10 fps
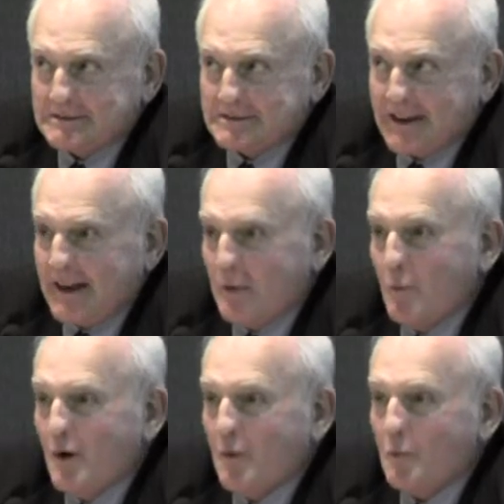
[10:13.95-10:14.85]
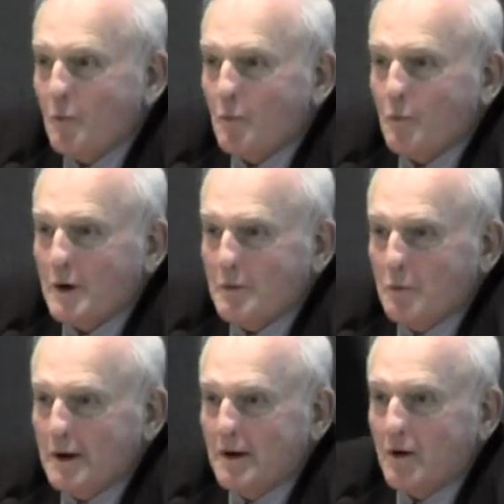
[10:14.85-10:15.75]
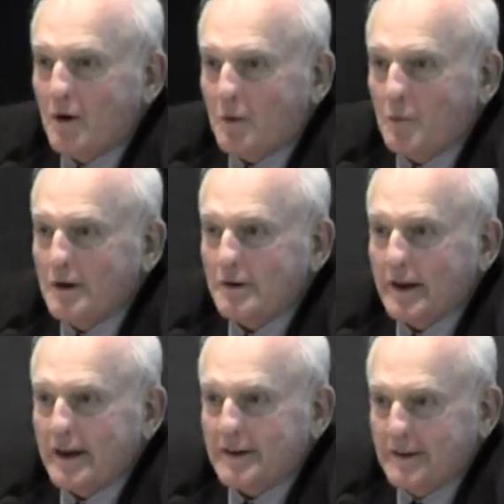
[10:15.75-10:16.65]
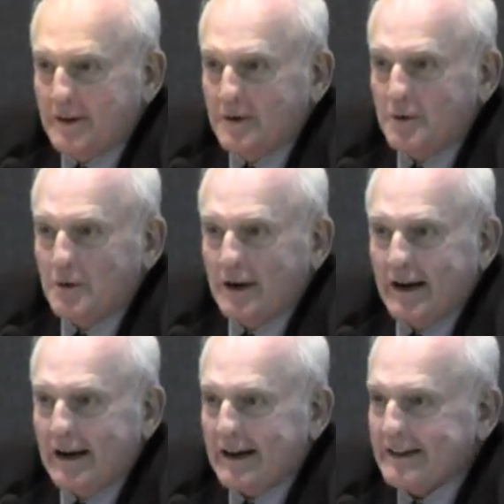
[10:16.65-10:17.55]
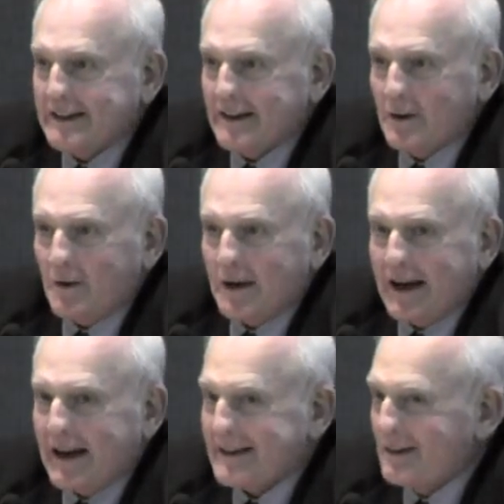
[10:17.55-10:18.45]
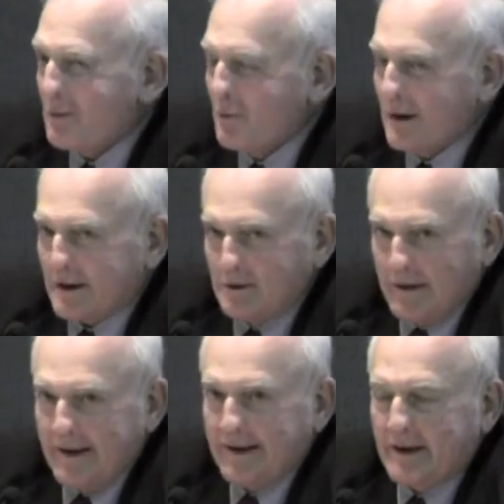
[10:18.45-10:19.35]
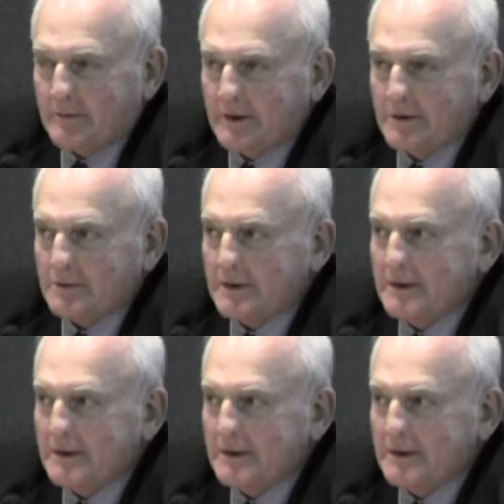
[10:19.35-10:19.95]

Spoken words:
say what we will or will not do, you know, I don't want to go down that road.